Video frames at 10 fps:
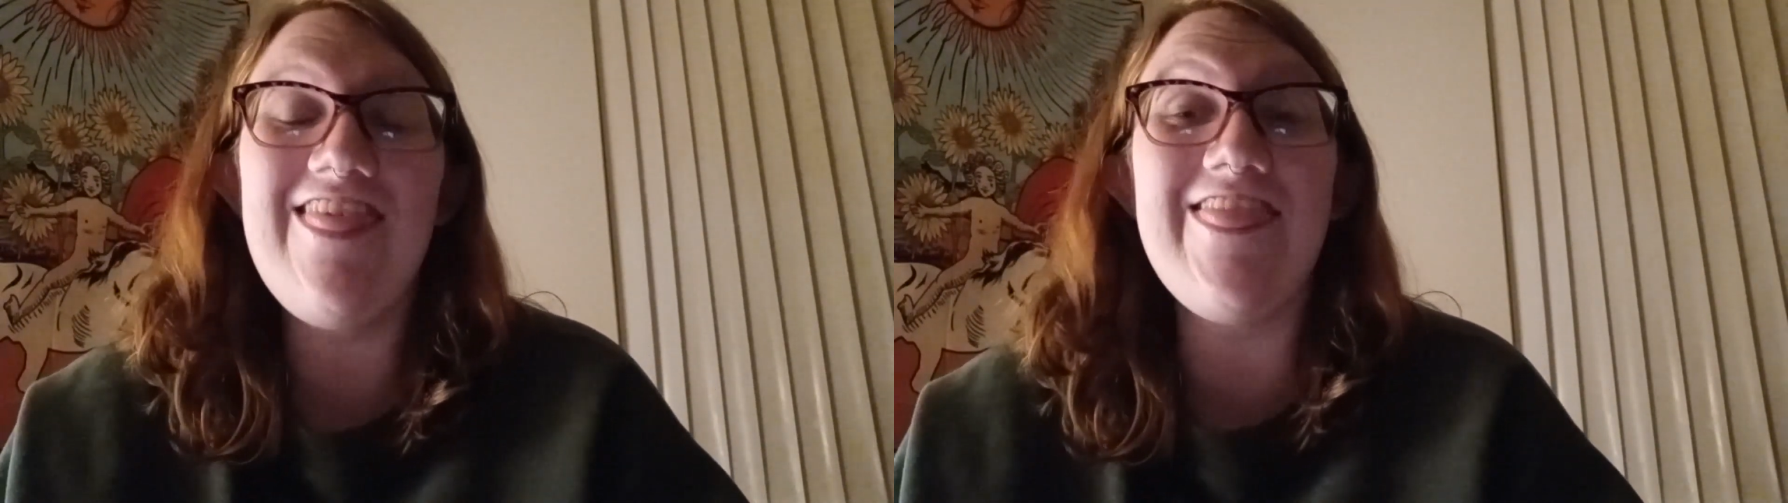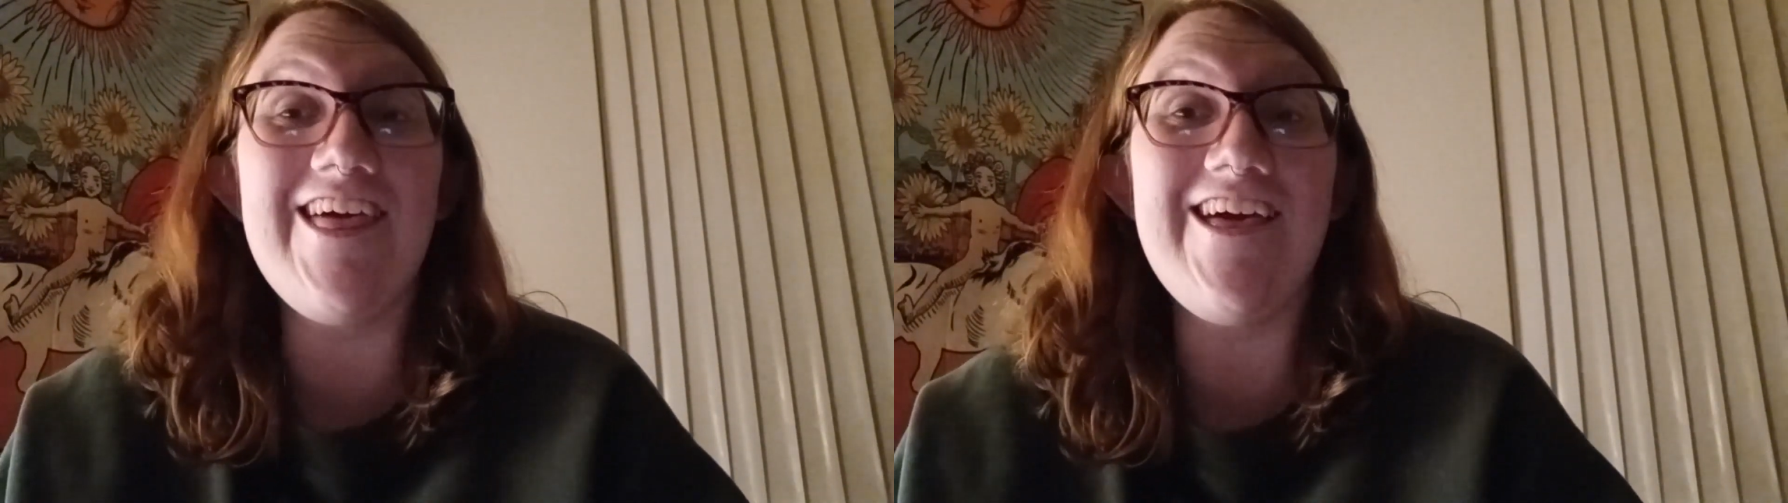
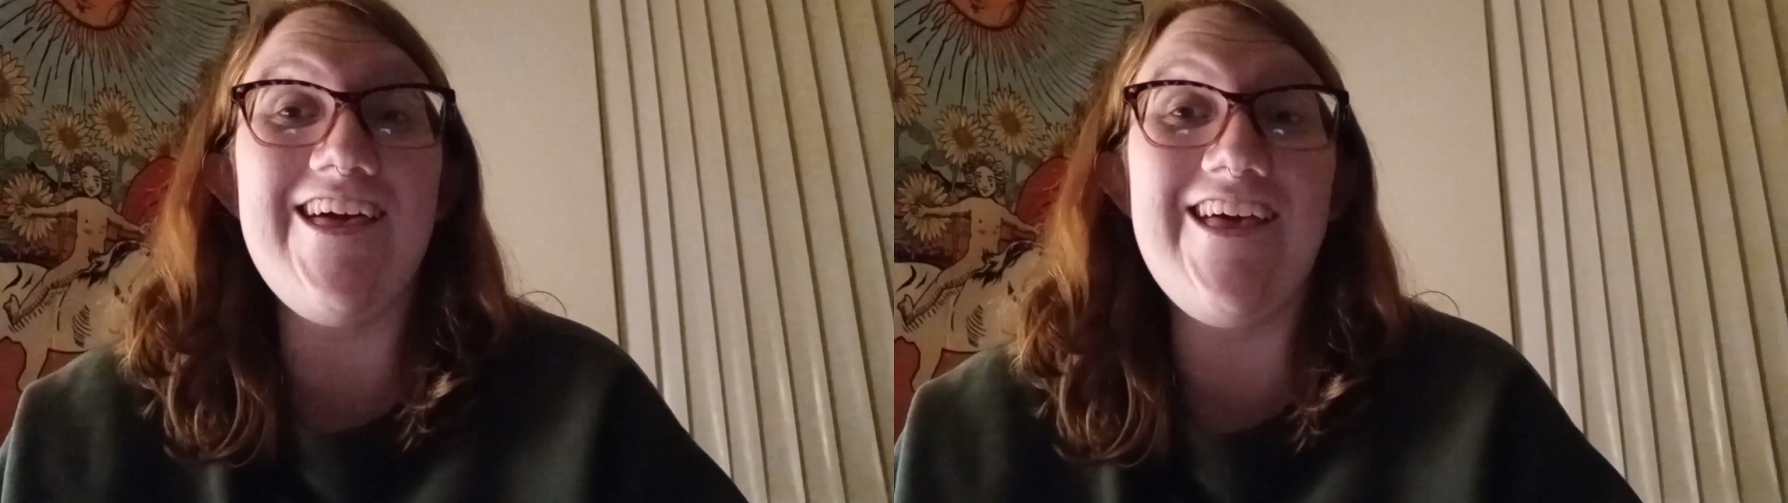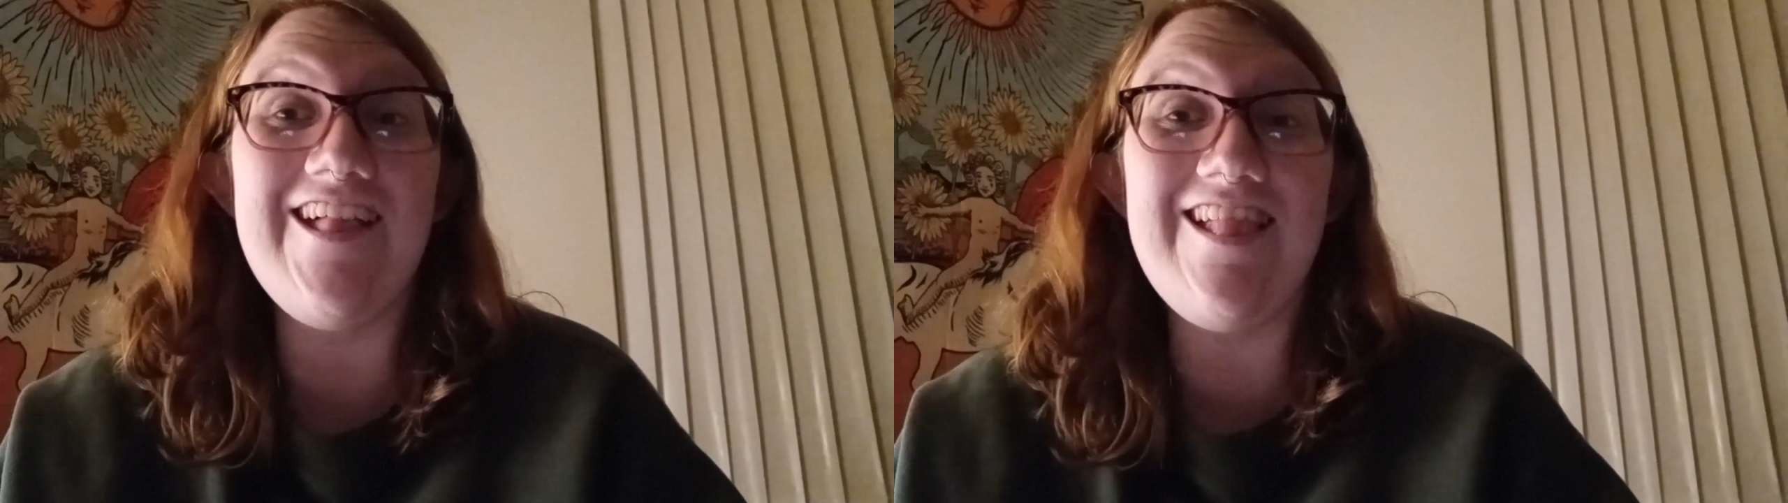
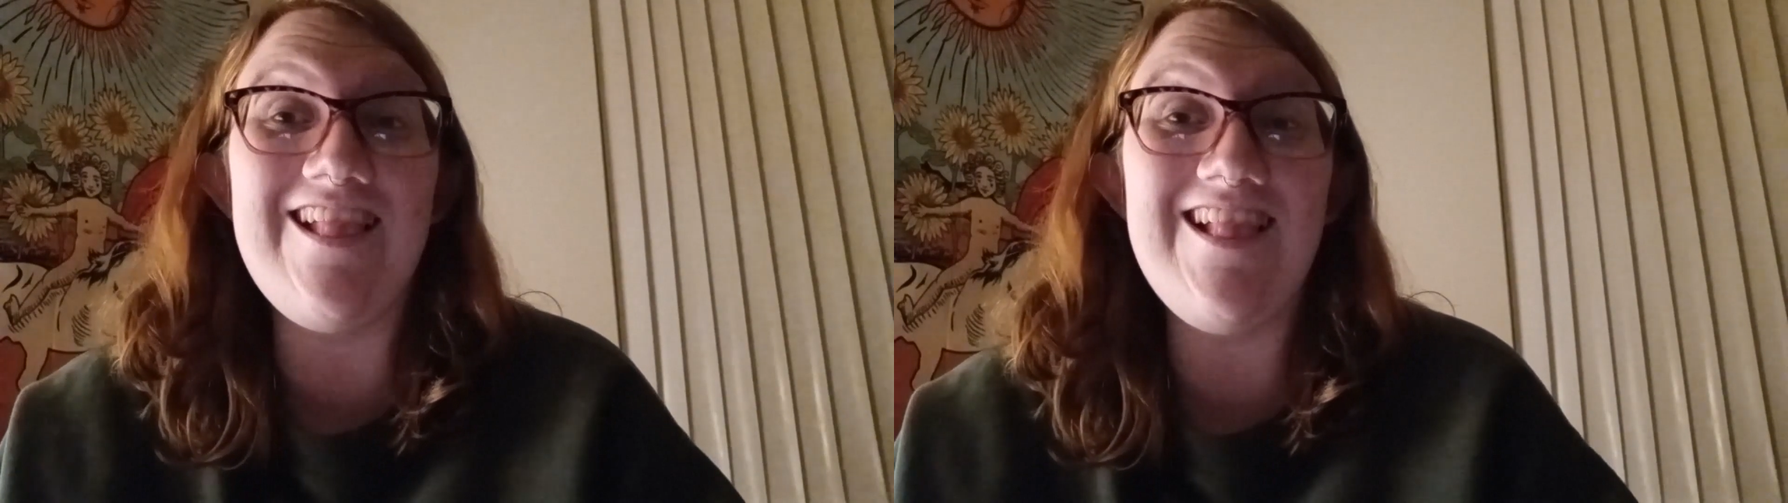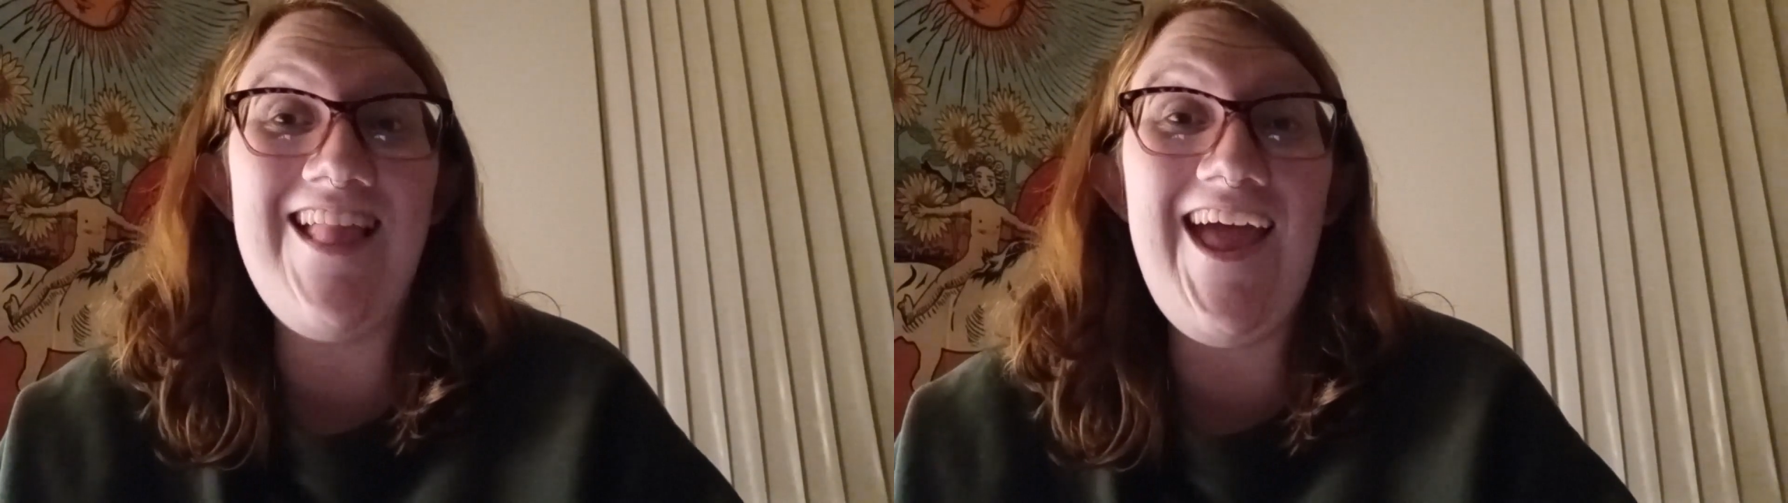the
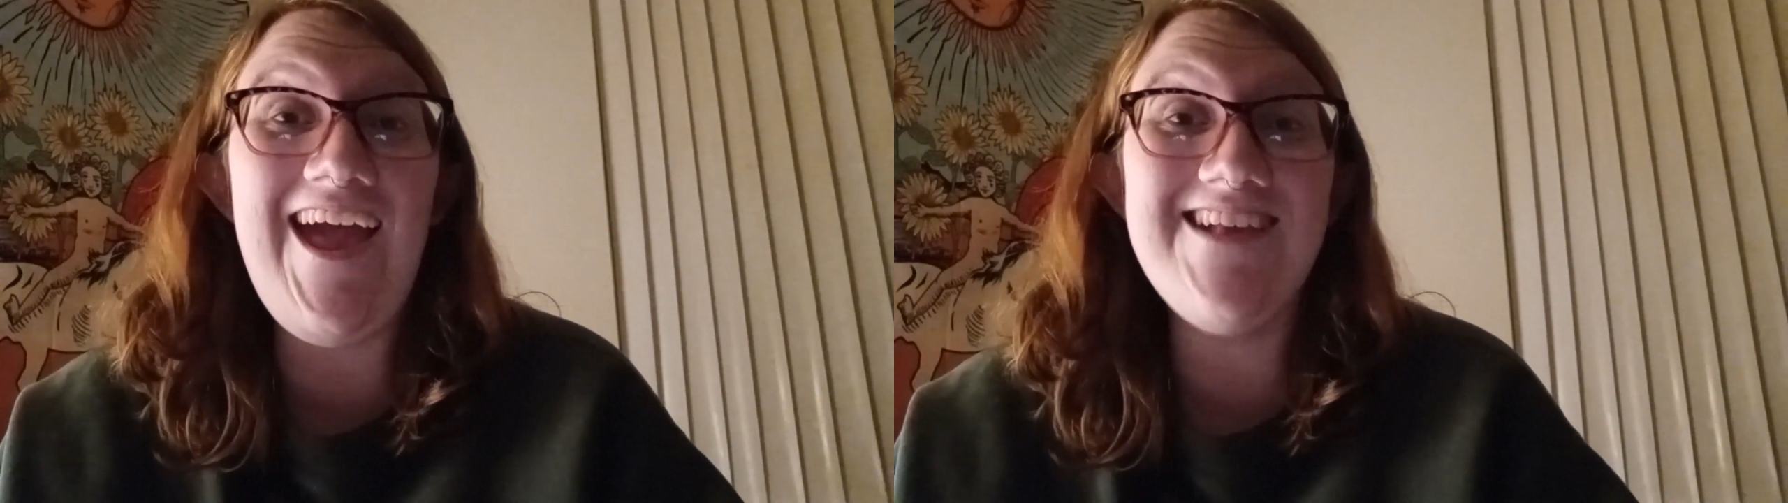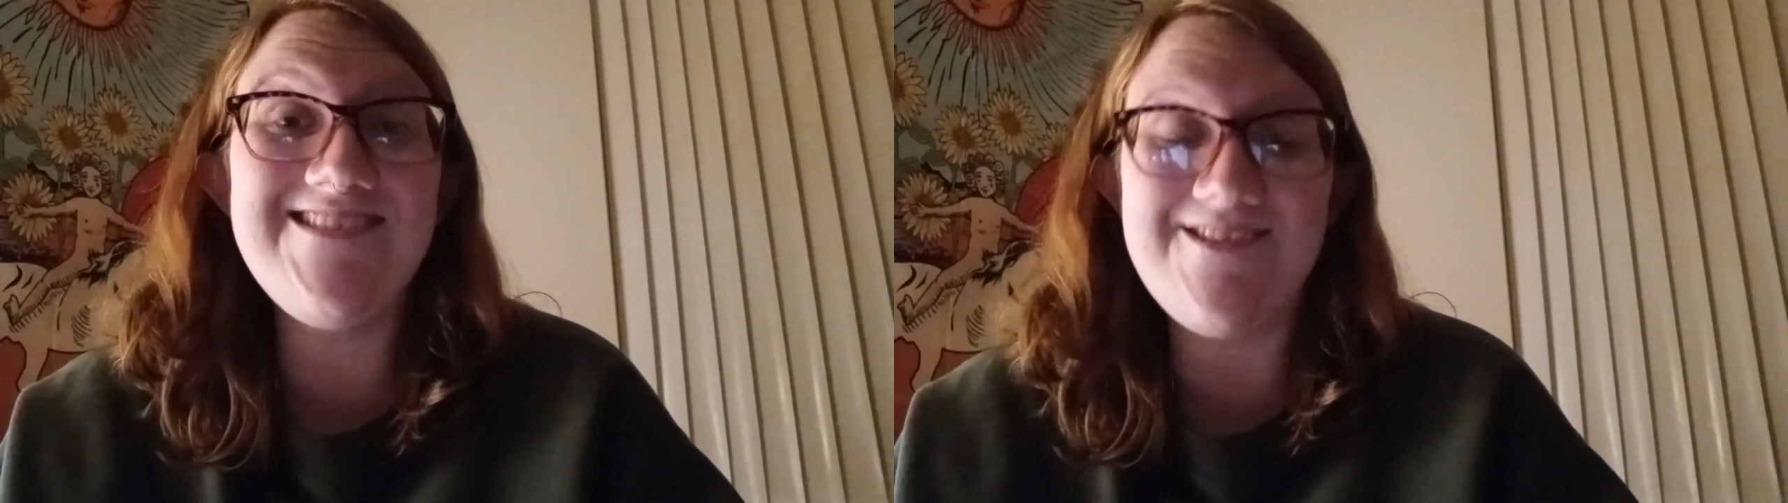
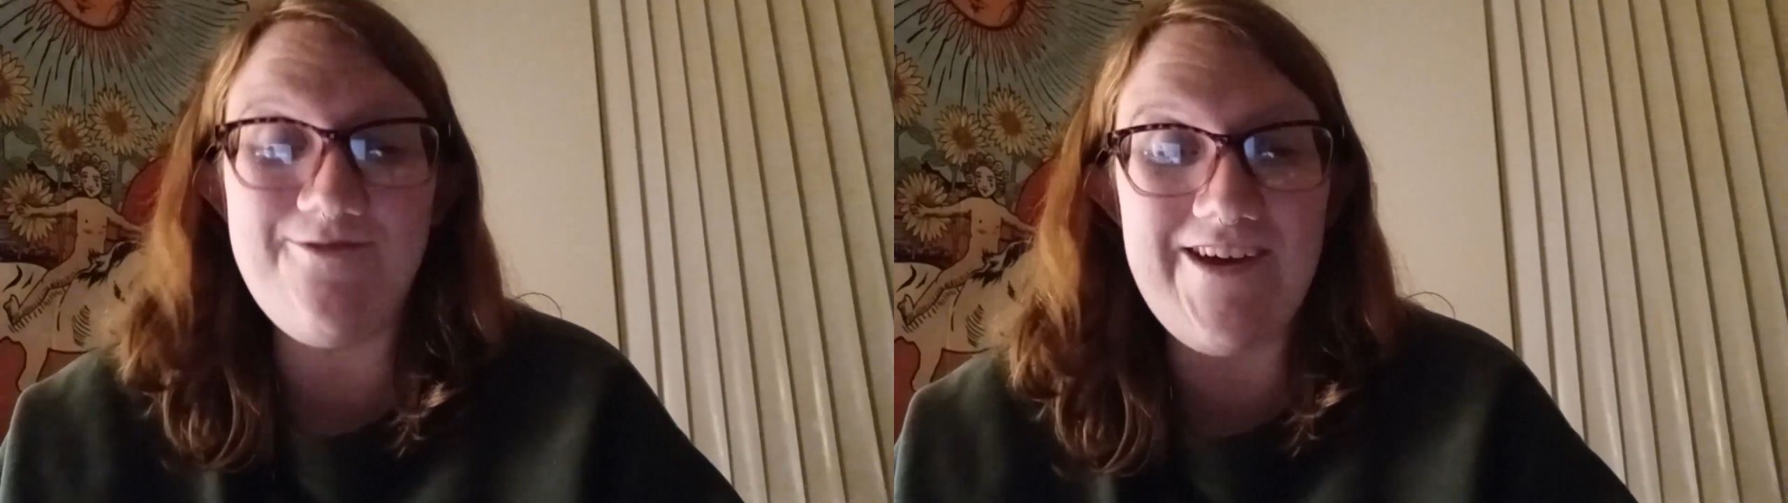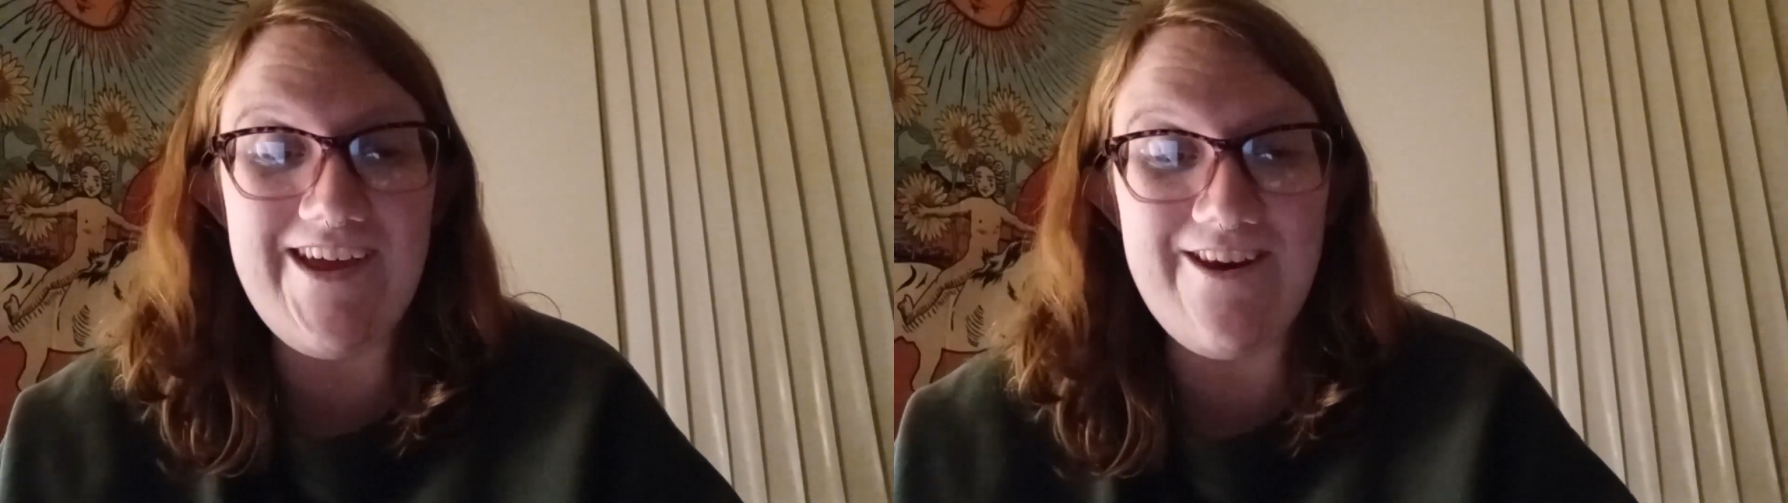last
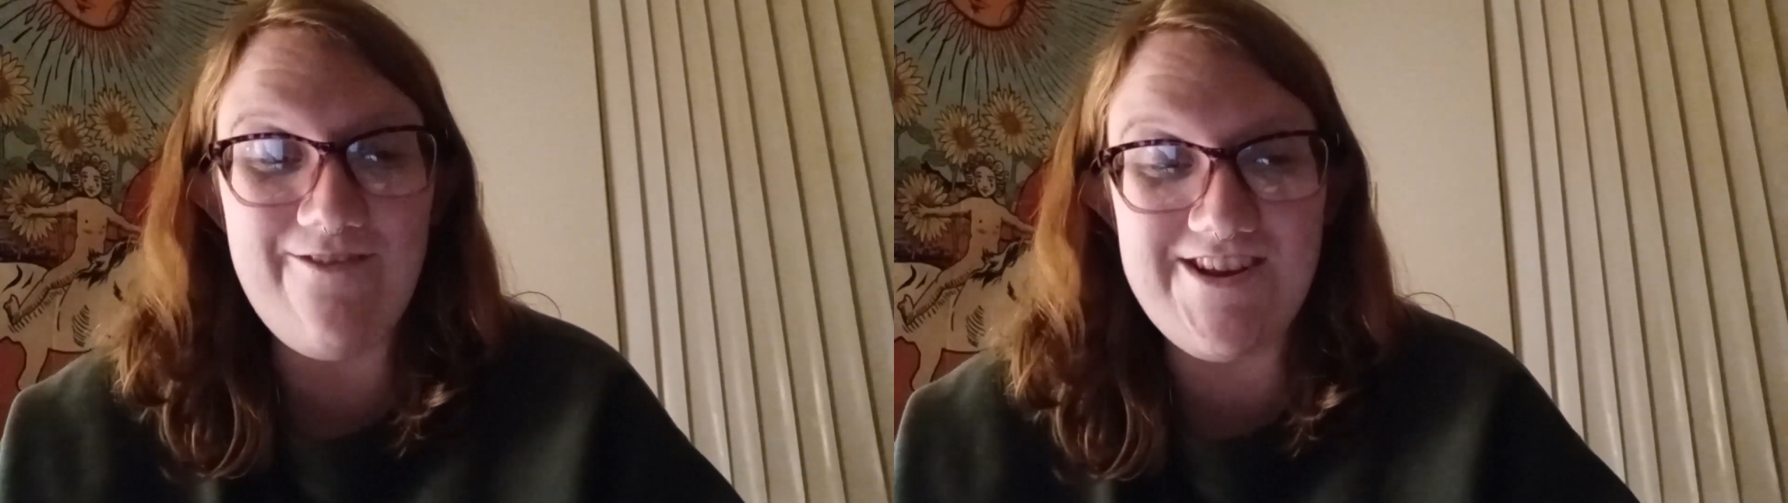one,